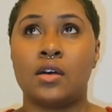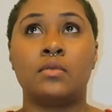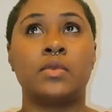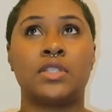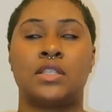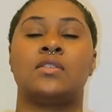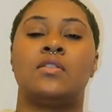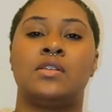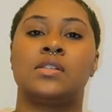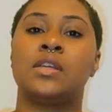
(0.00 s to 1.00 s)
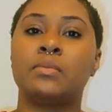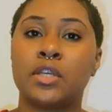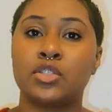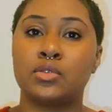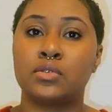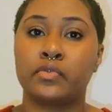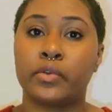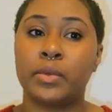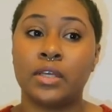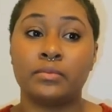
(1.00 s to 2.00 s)
which has caused sleep issues for
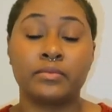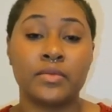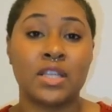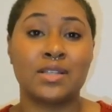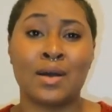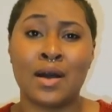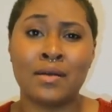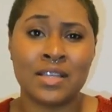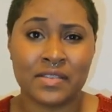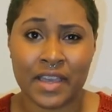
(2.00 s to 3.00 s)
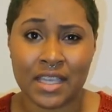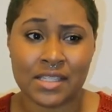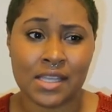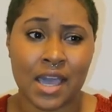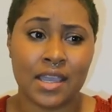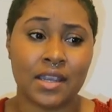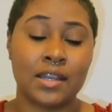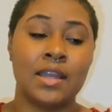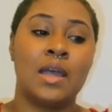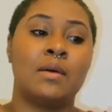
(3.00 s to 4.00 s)
me. So I'm always fucking
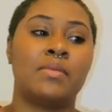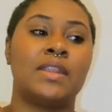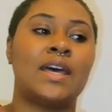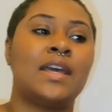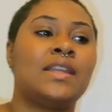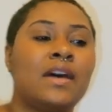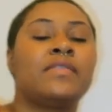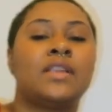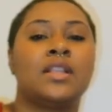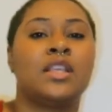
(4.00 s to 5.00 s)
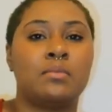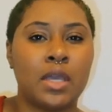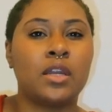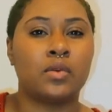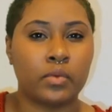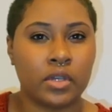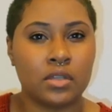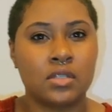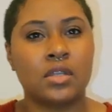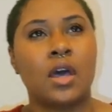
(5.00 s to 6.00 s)
tired, but that definitely made it
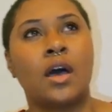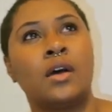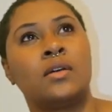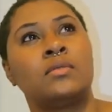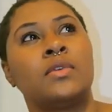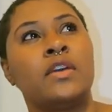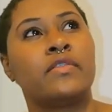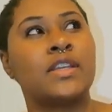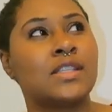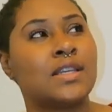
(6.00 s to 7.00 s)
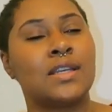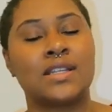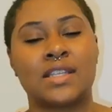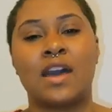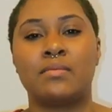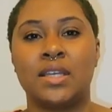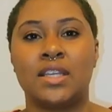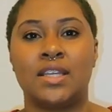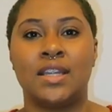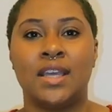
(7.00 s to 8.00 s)
worse. In recent years I've
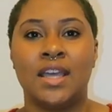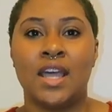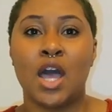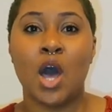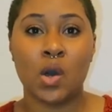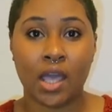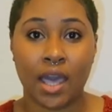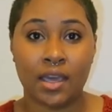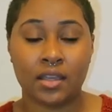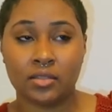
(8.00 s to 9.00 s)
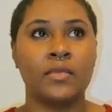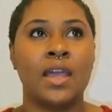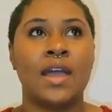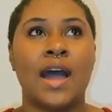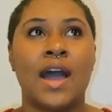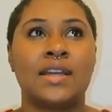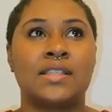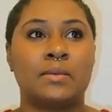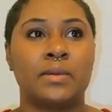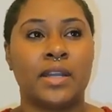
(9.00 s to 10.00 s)
been okay. I
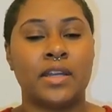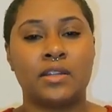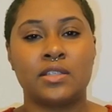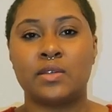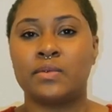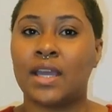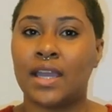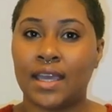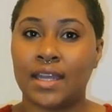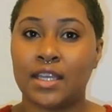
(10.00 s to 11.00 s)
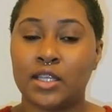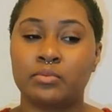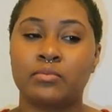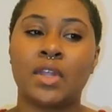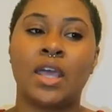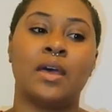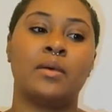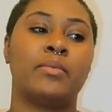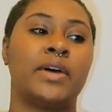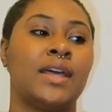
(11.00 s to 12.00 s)
accept her energy when I get it.
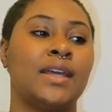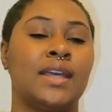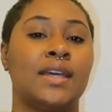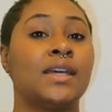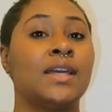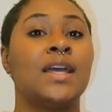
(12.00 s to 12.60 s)
But yeah,